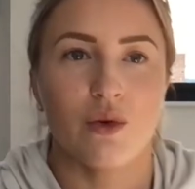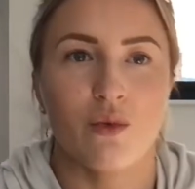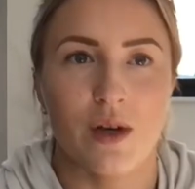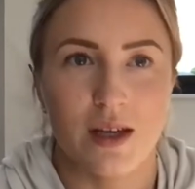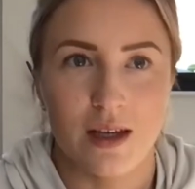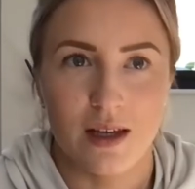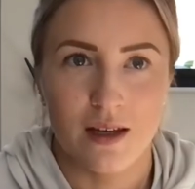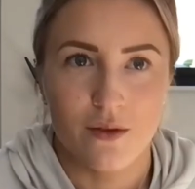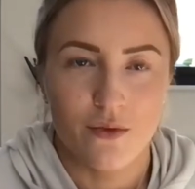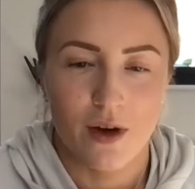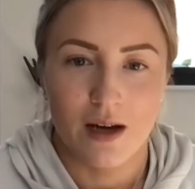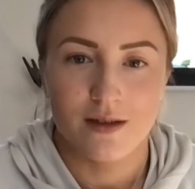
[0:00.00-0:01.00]
we
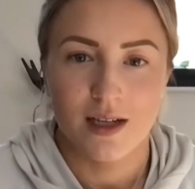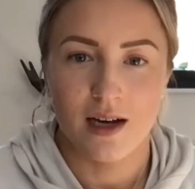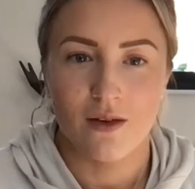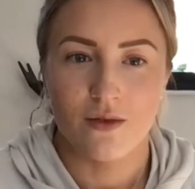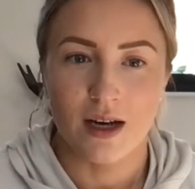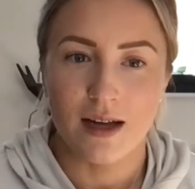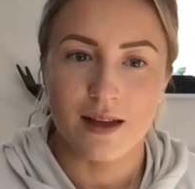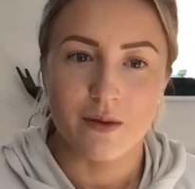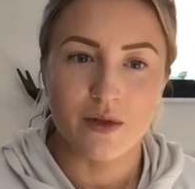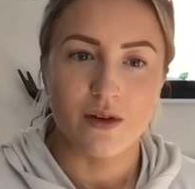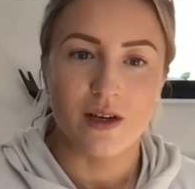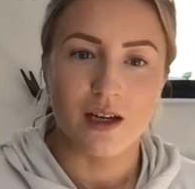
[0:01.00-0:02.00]
found out that there
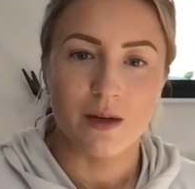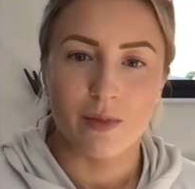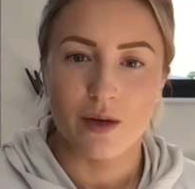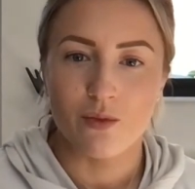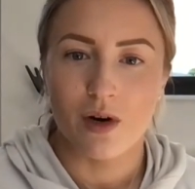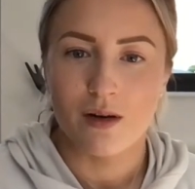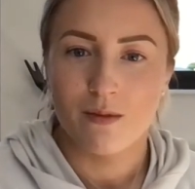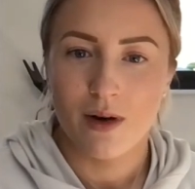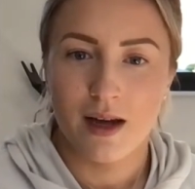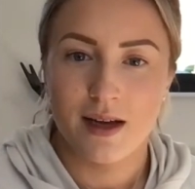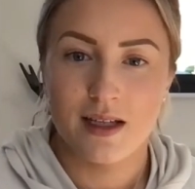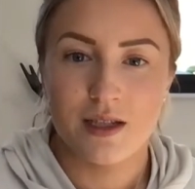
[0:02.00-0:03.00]
was only going to be one
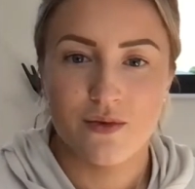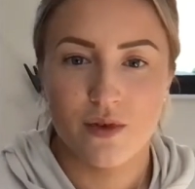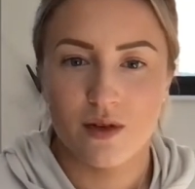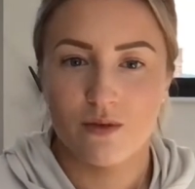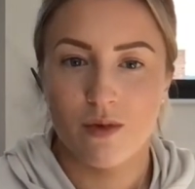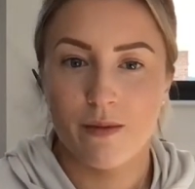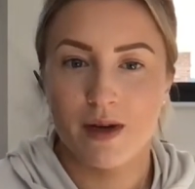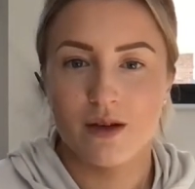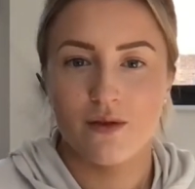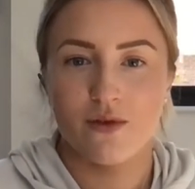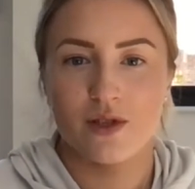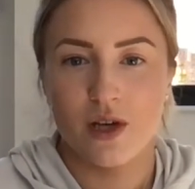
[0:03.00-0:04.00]
place for women
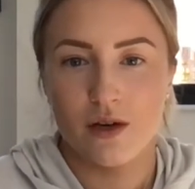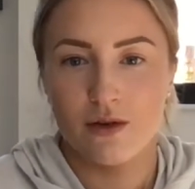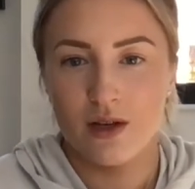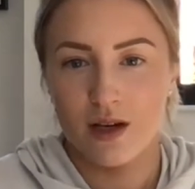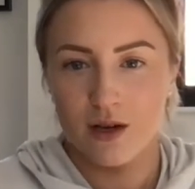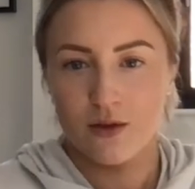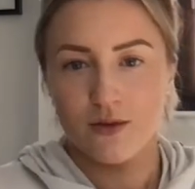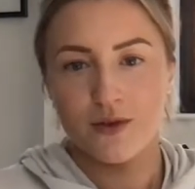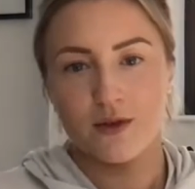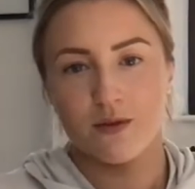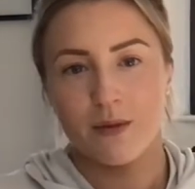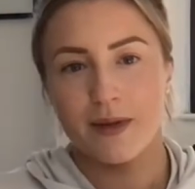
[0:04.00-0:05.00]
for Tokyo for
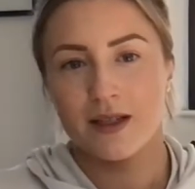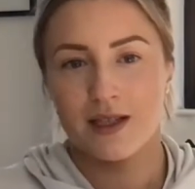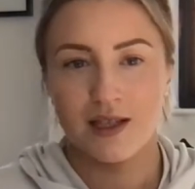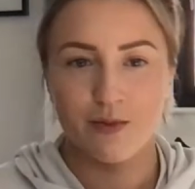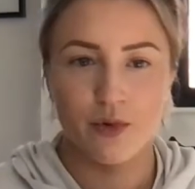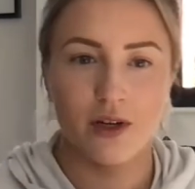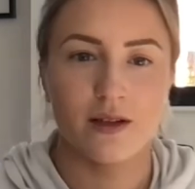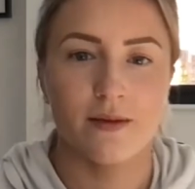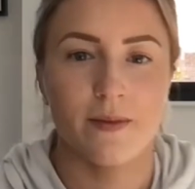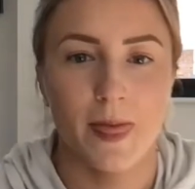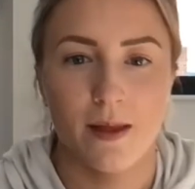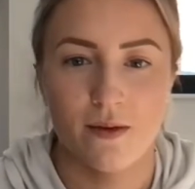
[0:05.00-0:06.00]
the women's
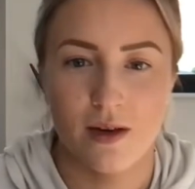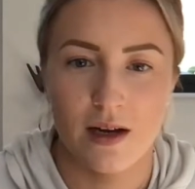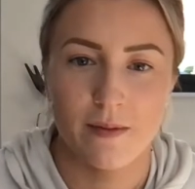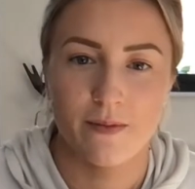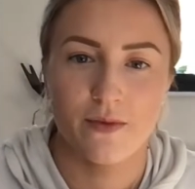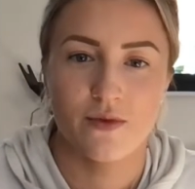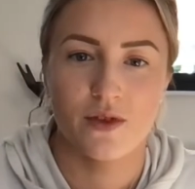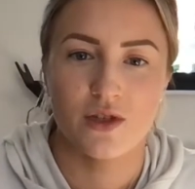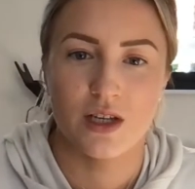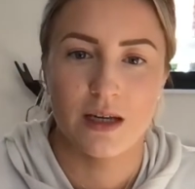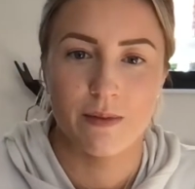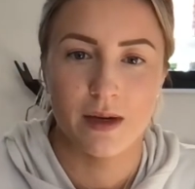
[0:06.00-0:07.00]
sprint. For
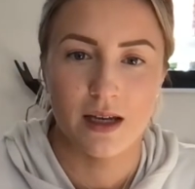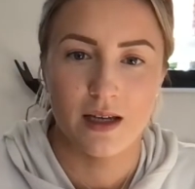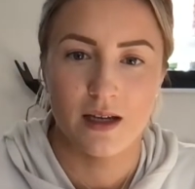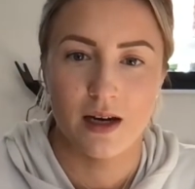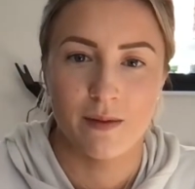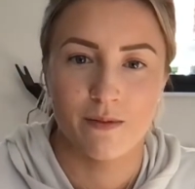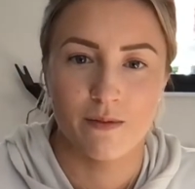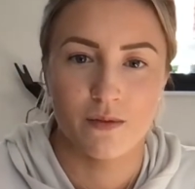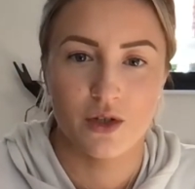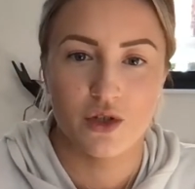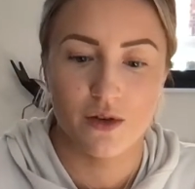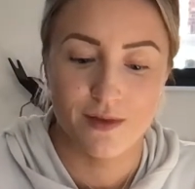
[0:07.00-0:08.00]
GB,
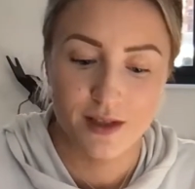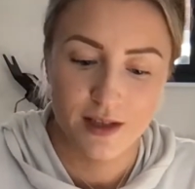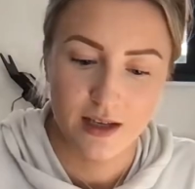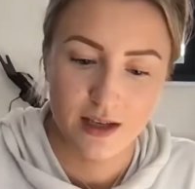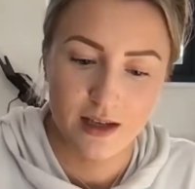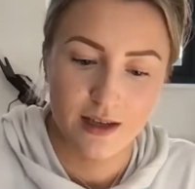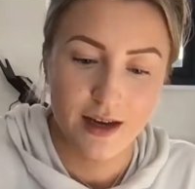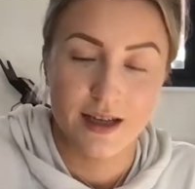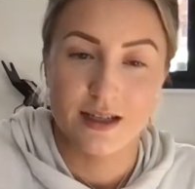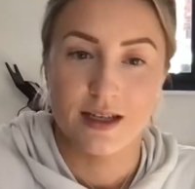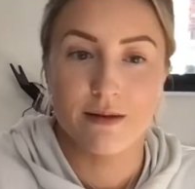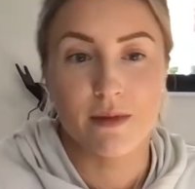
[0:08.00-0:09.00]
which obviously
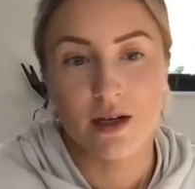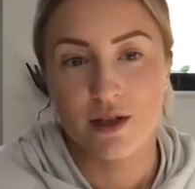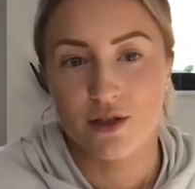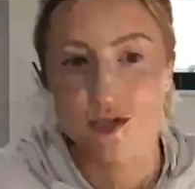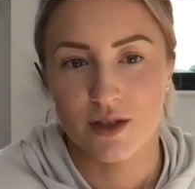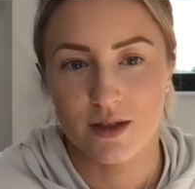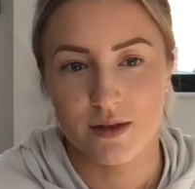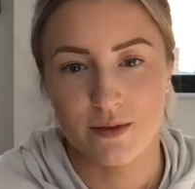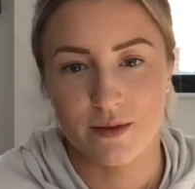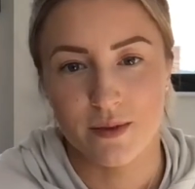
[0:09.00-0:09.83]
Katie Marchant